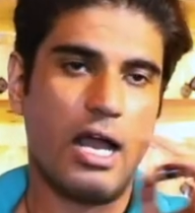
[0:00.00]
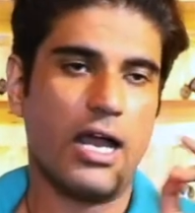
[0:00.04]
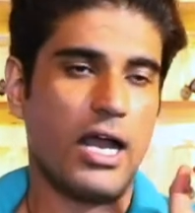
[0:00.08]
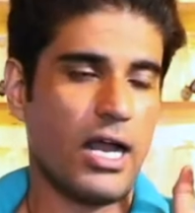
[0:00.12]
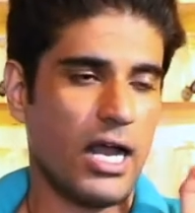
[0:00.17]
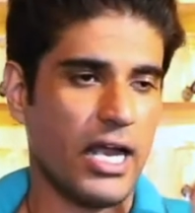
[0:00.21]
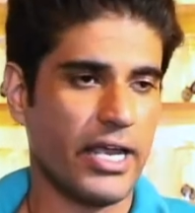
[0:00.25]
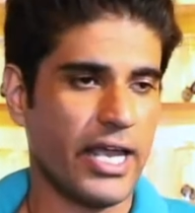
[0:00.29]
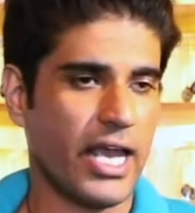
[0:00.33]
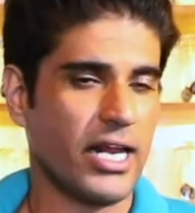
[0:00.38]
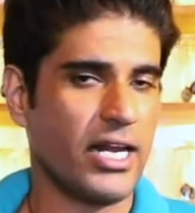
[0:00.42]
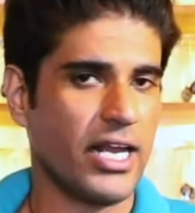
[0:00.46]

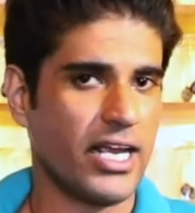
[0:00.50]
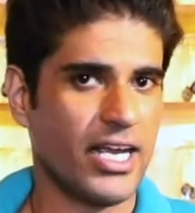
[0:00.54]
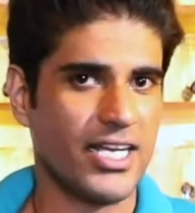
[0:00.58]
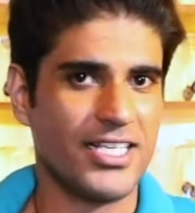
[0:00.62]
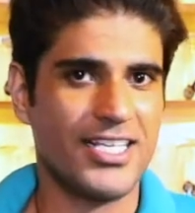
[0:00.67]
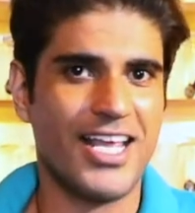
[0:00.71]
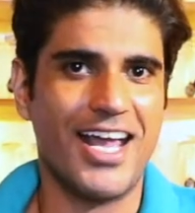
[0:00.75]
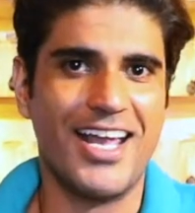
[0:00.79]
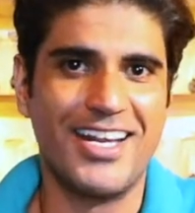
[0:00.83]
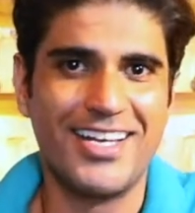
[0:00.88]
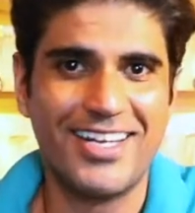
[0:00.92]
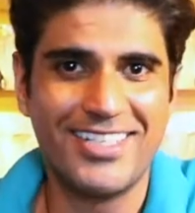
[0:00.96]
Again, like I
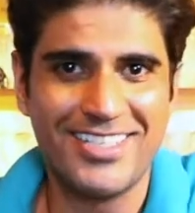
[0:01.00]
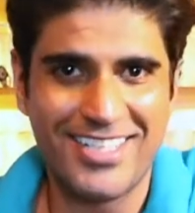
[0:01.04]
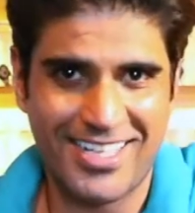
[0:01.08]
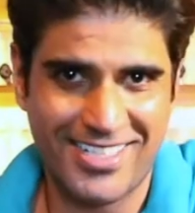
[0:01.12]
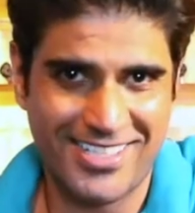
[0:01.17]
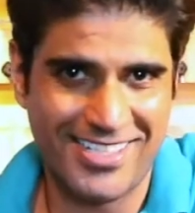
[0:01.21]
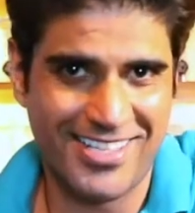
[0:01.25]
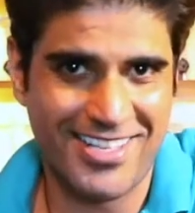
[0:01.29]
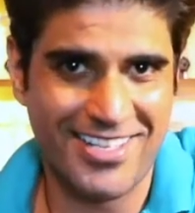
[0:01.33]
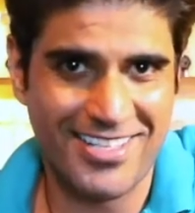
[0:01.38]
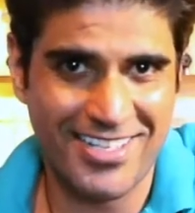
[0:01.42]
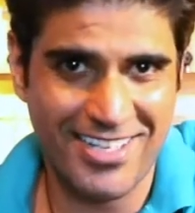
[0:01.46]
said, I
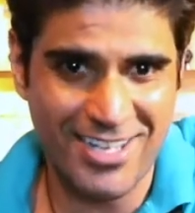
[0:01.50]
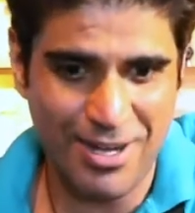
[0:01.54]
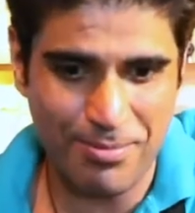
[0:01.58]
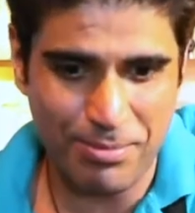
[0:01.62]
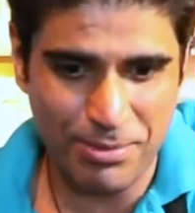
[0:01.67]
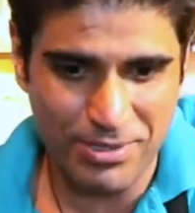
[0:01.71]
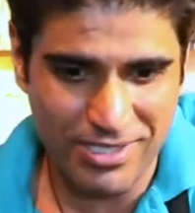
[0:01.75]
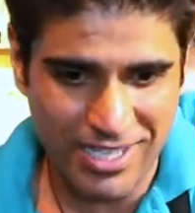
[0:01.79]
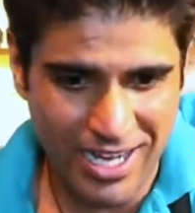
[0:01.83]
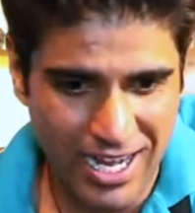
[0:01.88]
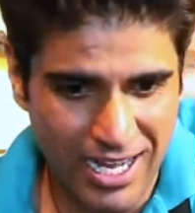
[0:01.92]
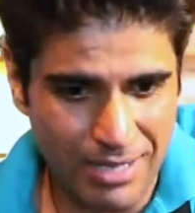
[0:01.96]
tested this a couple
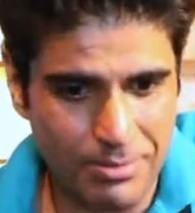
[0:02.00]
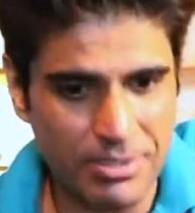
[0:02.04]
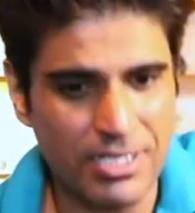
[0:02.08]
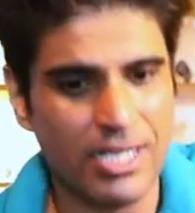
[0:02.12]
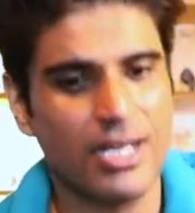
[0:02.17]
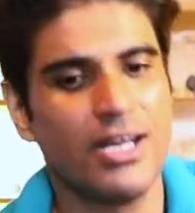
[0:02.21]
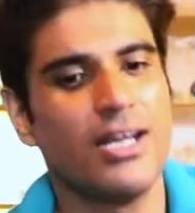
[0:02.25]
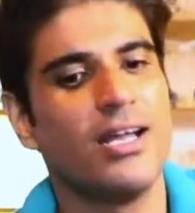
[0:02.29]
times.